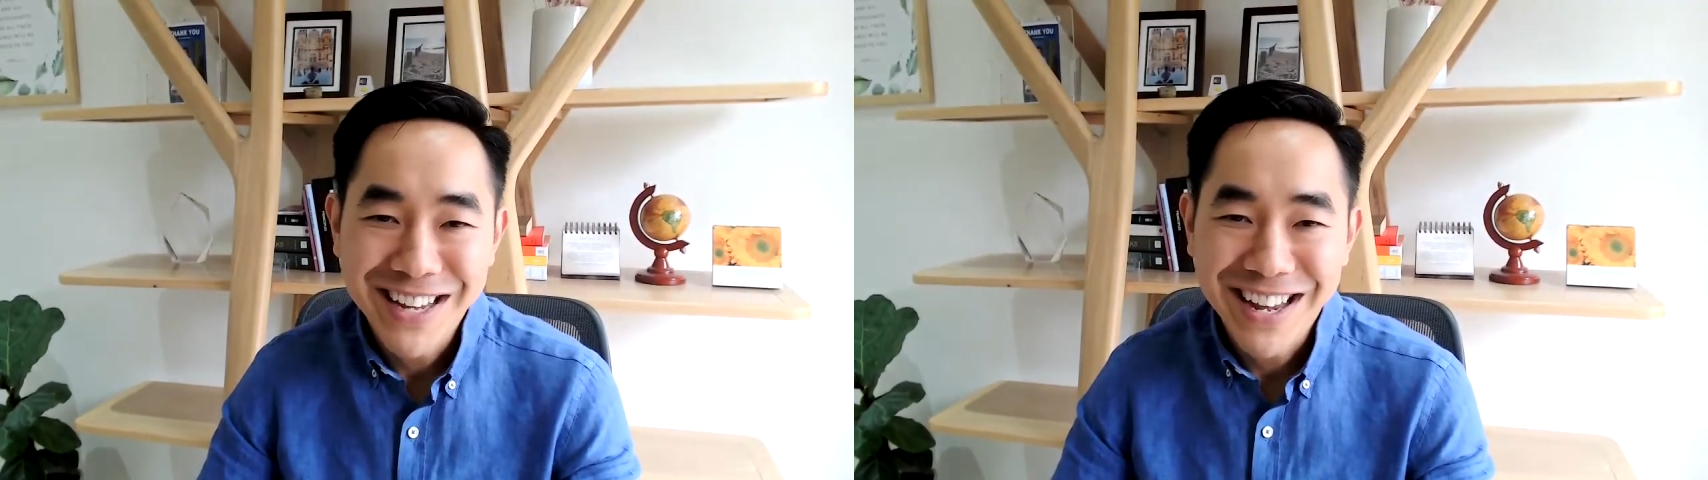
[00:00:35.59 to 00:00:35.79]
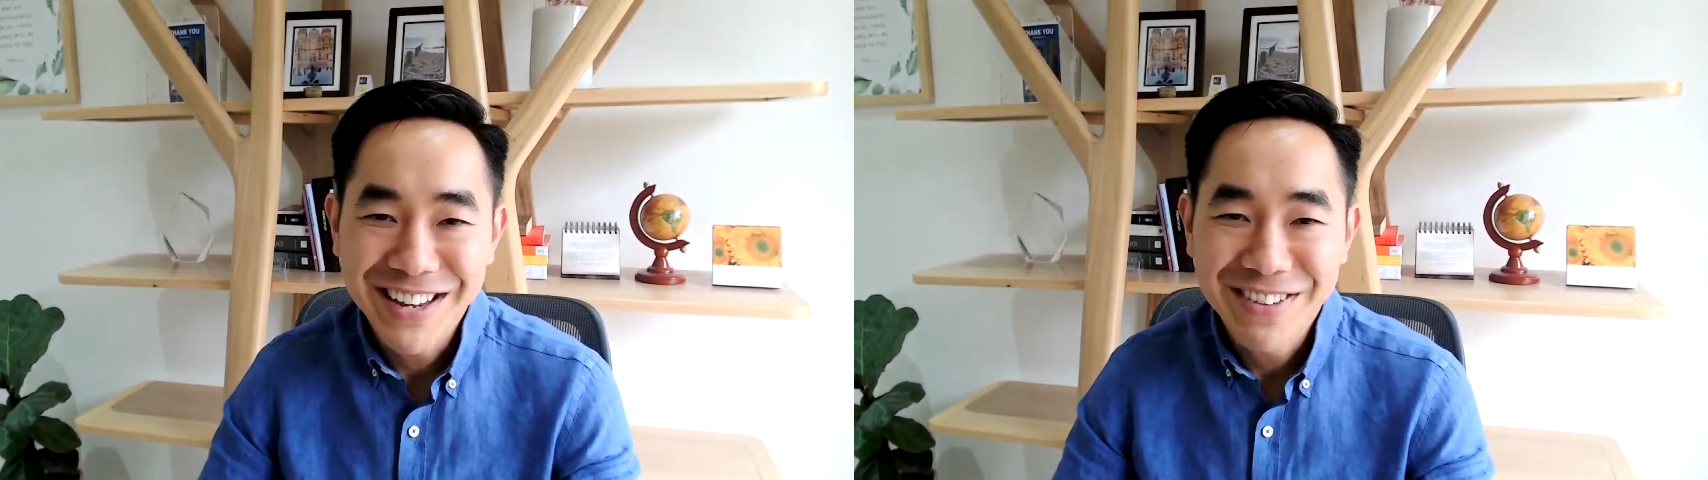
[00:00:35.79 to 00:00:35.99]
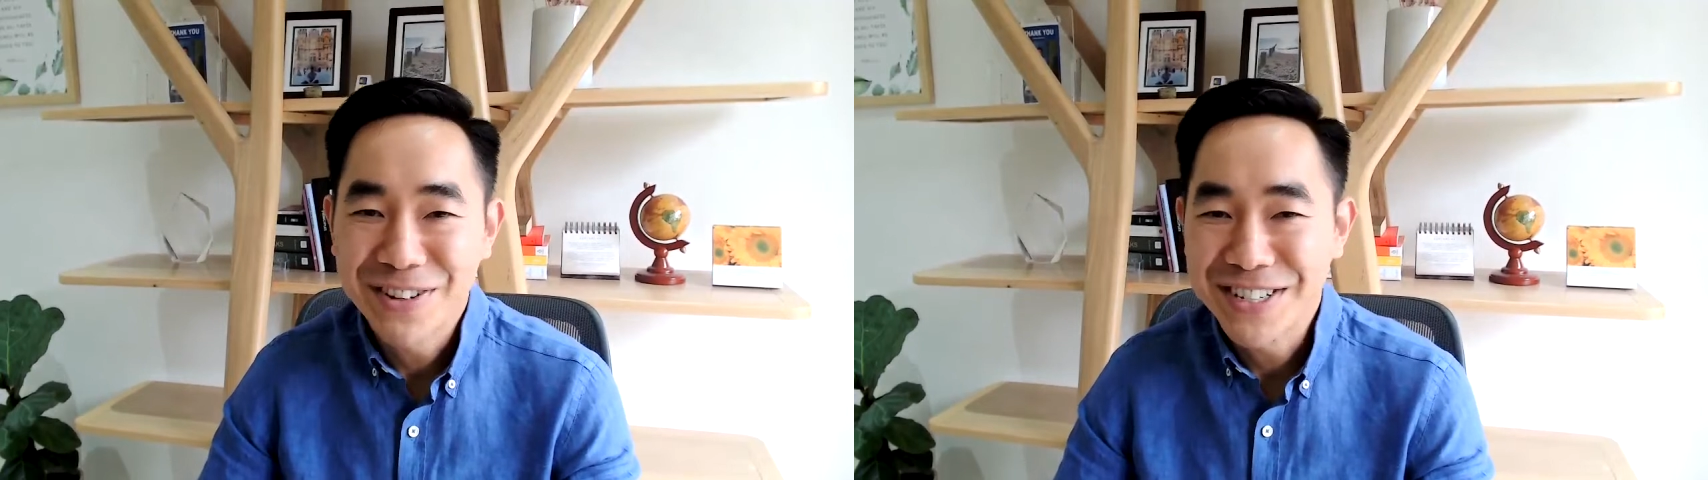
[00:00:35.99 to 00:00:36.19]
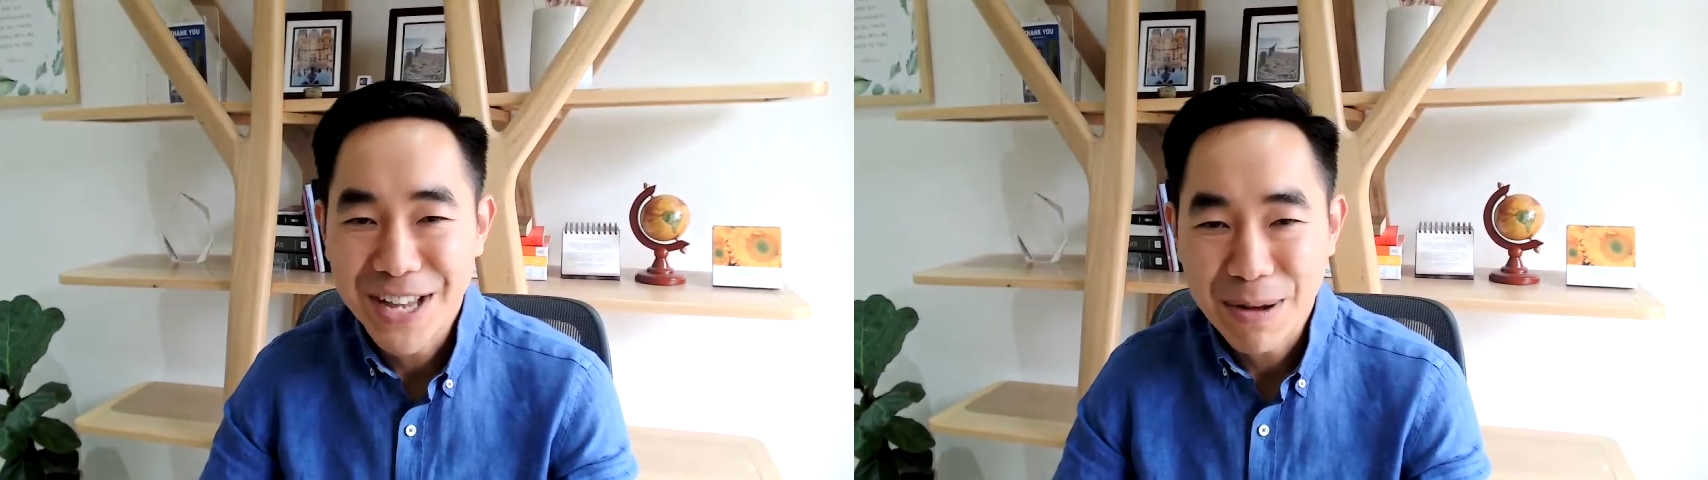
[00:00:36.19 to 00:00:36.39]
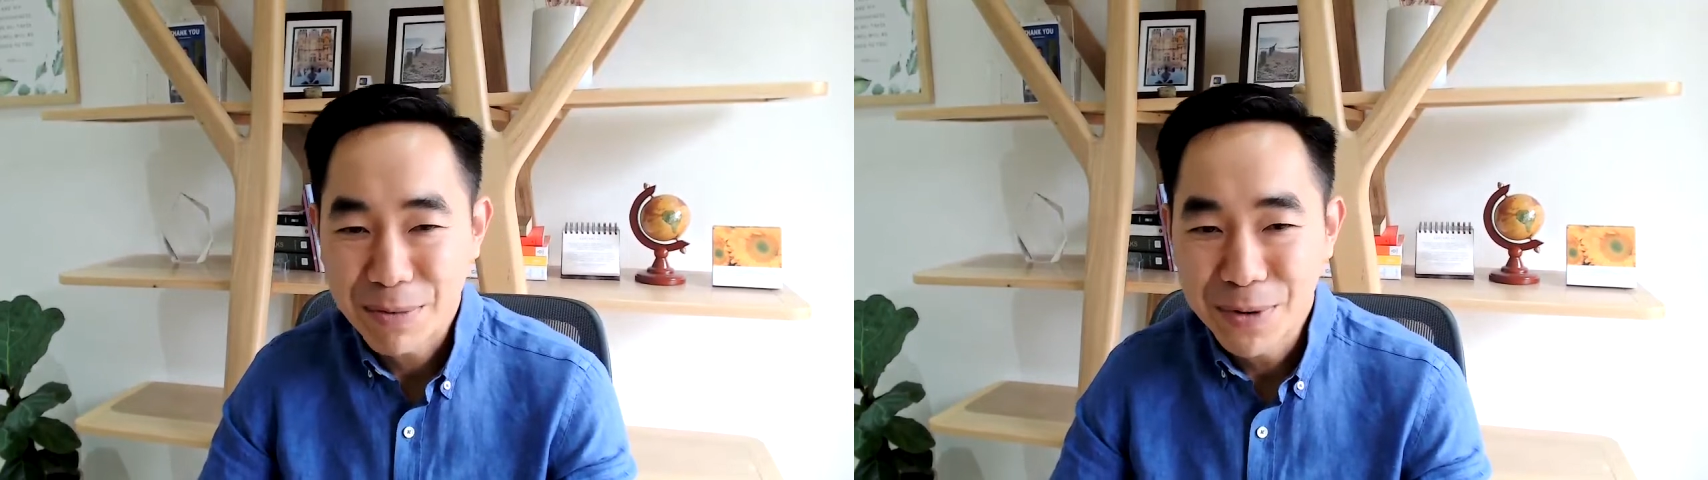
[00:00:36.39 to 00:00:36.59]
day, for
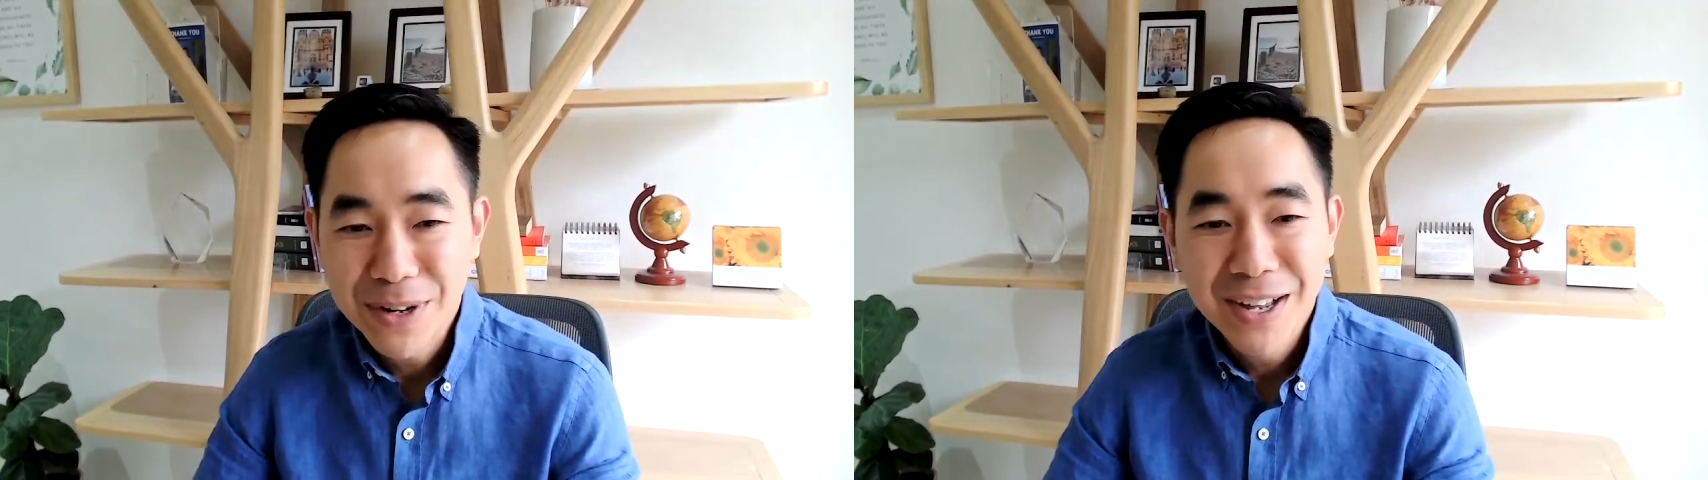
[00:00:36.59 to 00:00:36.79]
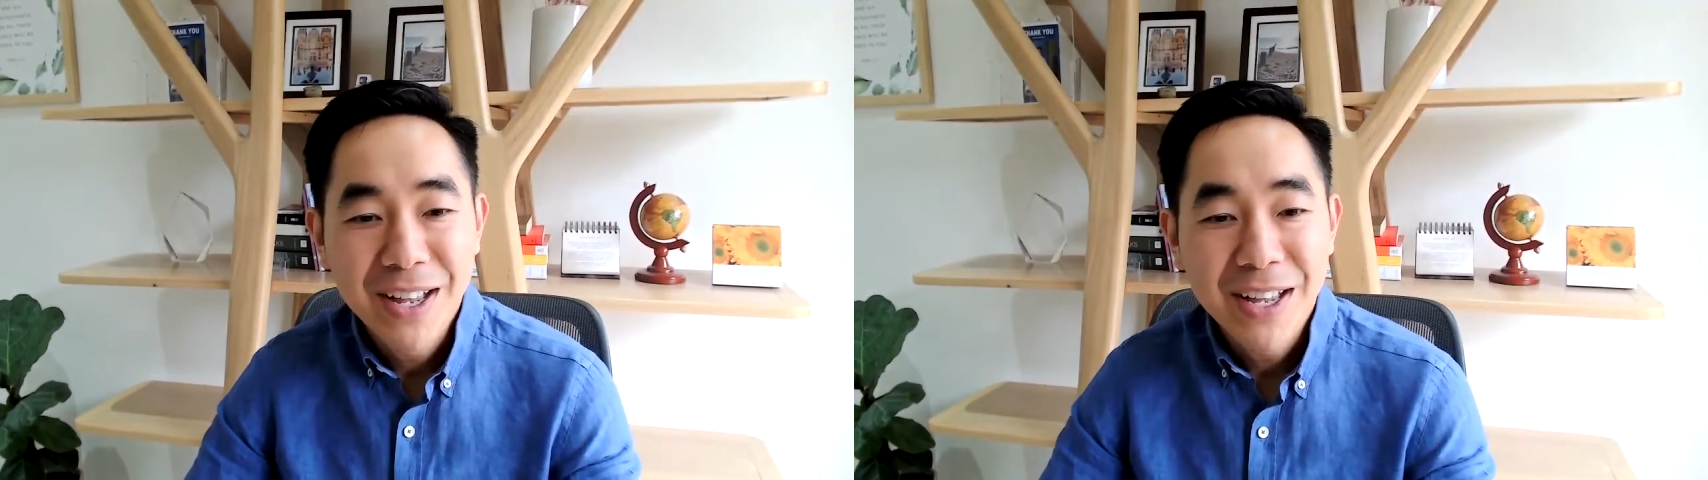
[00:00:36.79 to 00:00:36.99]
example,